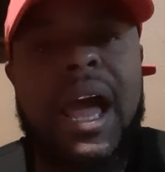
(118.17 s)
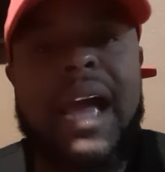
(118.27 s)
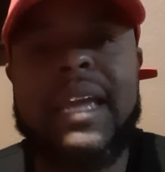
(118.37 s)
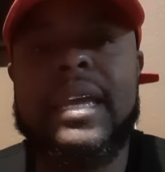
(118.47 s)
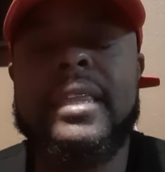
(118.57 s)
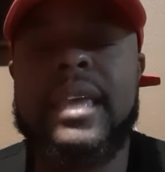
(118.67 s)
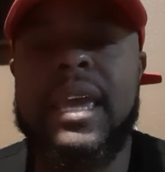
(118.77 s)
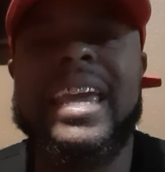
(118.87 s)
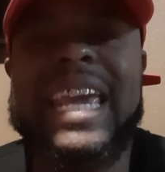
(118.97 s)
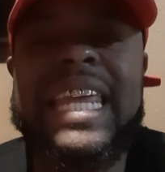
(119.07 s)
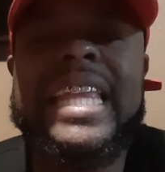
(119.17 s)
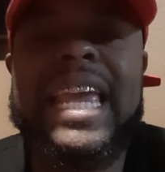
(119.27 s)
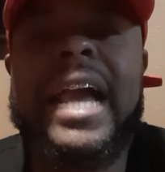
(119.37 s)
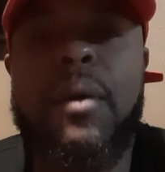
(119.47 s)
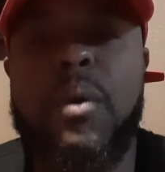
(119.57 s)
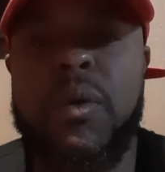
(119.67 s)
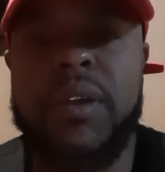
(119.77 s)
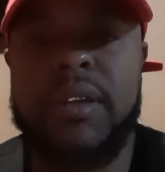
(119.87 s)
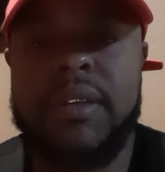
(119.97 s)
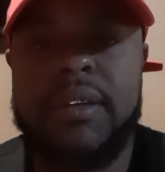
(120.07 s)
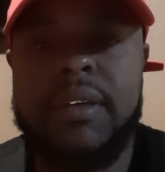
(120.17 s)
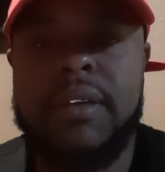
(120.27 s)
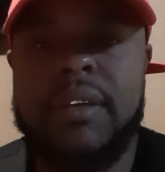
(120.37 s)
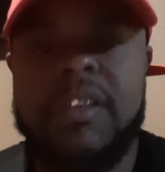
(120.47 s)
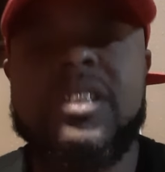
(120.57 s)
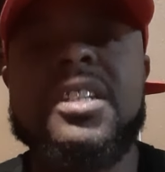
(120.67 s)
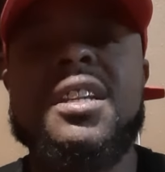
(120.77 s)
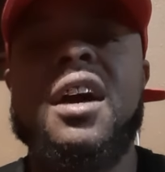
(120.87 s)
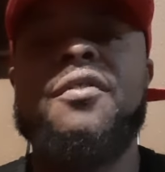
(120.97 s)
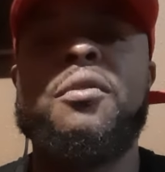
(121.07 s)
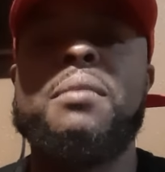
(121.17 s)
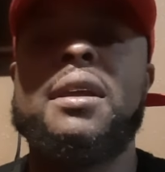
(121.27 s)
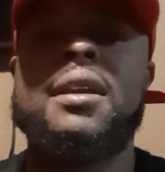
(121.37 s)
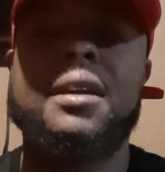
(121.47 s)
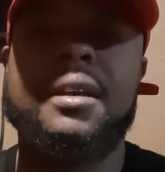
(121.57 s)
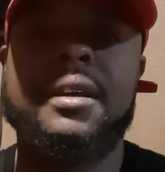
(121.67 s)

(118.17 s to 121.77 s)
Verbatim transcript: I can get that. Anything I wanted she done for me